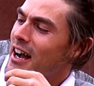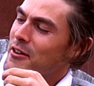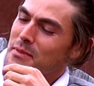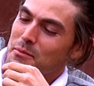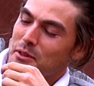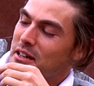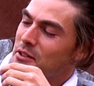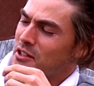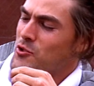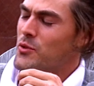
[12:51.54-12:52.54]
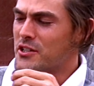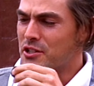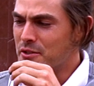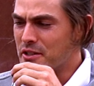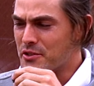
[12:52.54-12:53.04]
I remember I was like
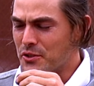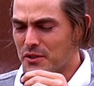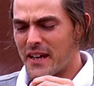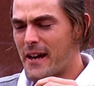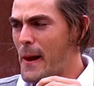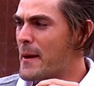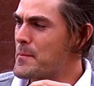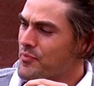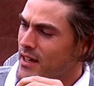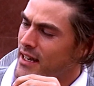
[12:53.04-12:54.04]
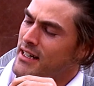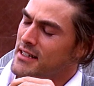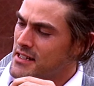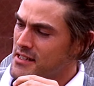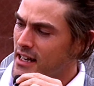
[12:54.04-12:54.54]
22 years old, and
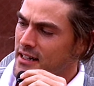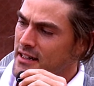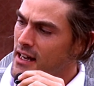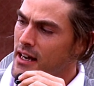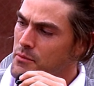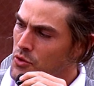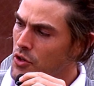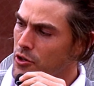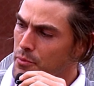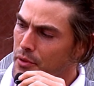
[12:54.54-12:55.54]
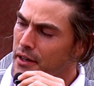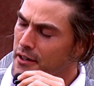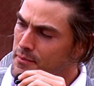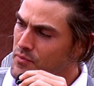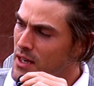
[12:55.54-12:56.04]
I decided I'm no longer a
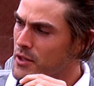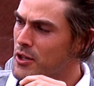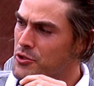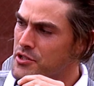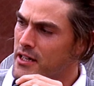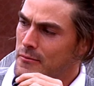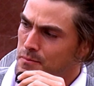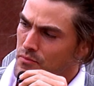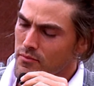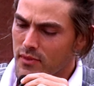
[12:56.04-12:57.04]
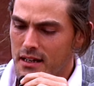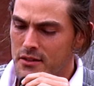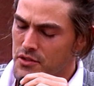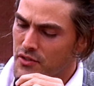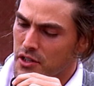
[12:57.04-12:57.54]
player, I'm a coach now. And
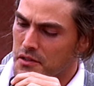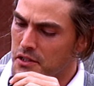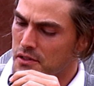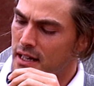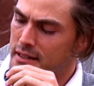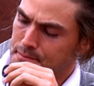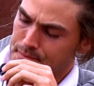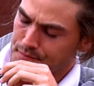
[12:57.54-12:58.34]
it was a very clear line.